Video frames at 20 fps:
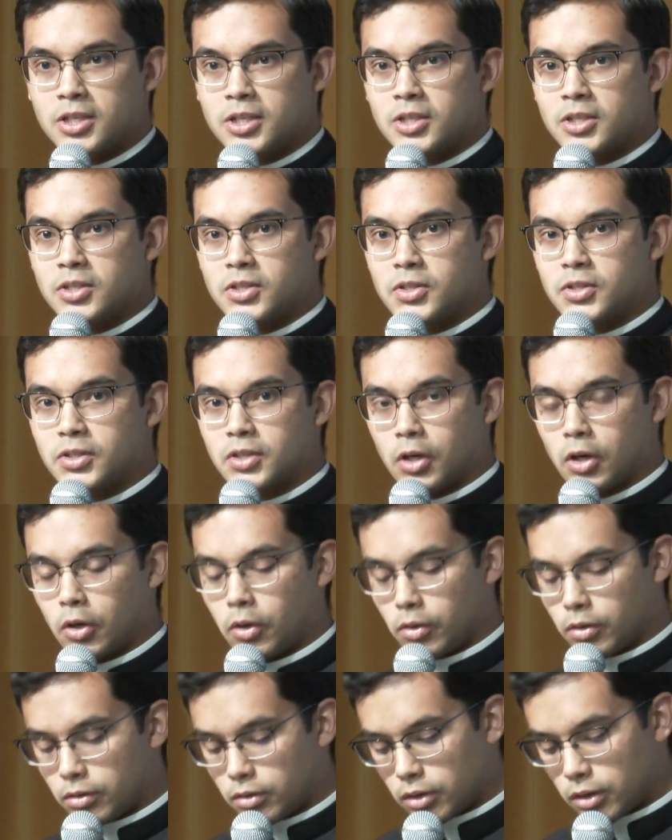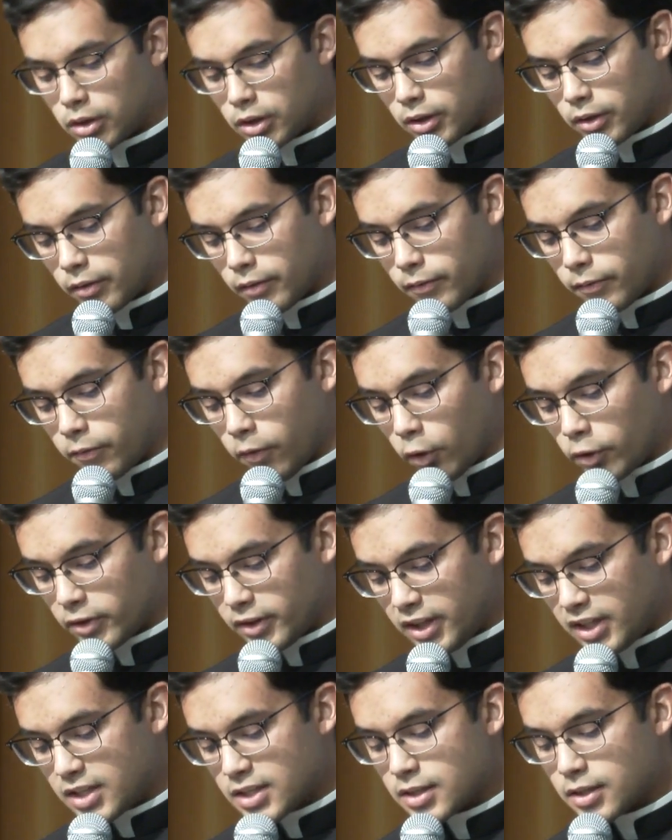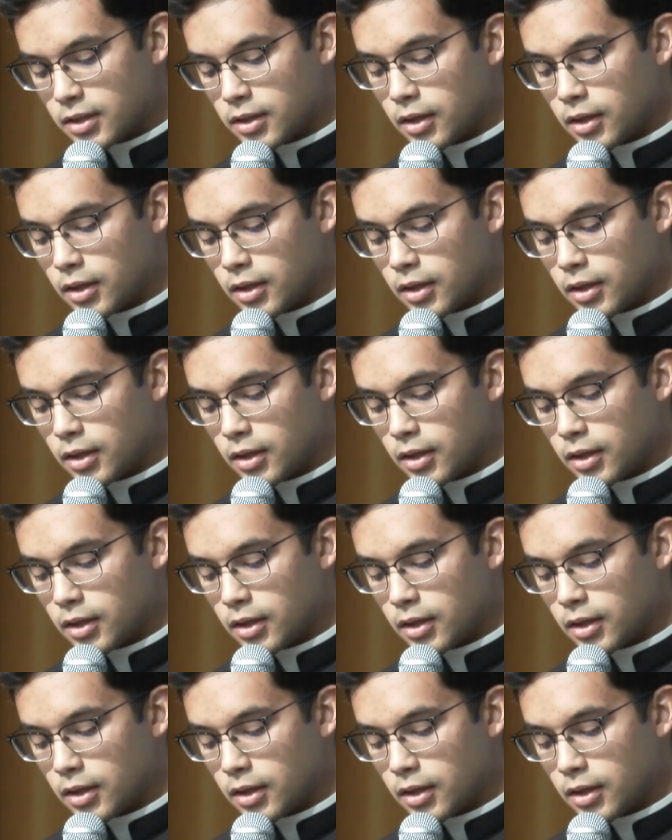So for this,